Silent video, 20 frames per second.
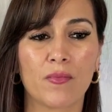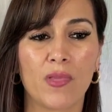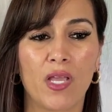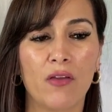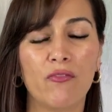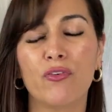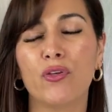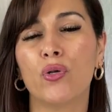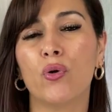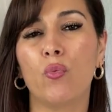
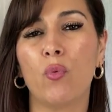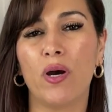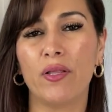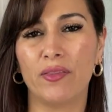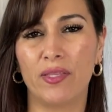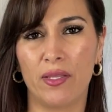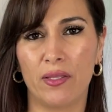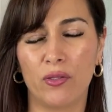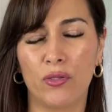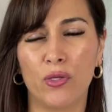if you don't
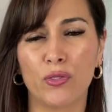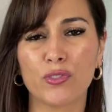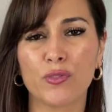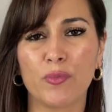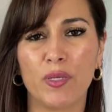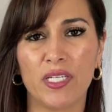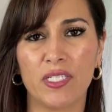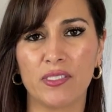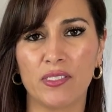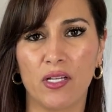want those
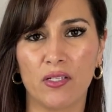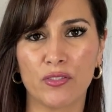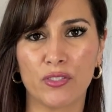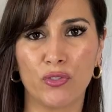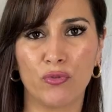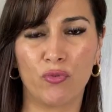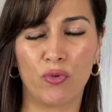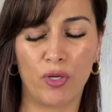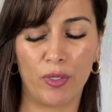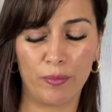many cells
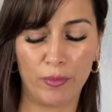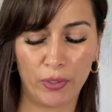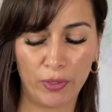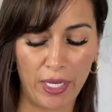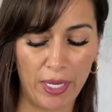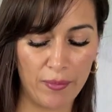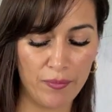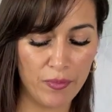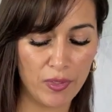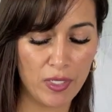to form,
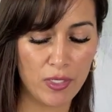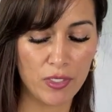okay?